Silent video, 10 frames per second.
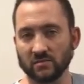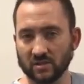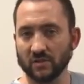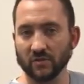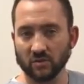
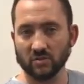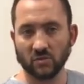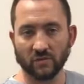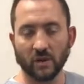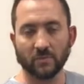difficult to
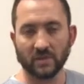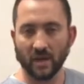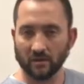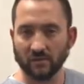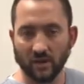move up and
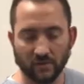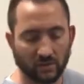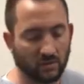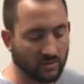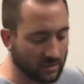down if you have an
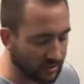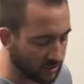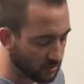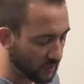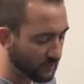acute disc
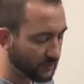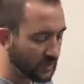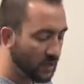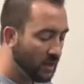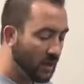injury.
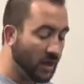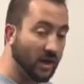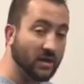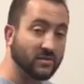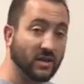
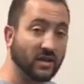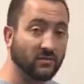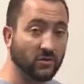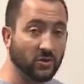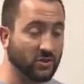
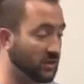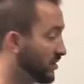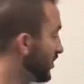Second version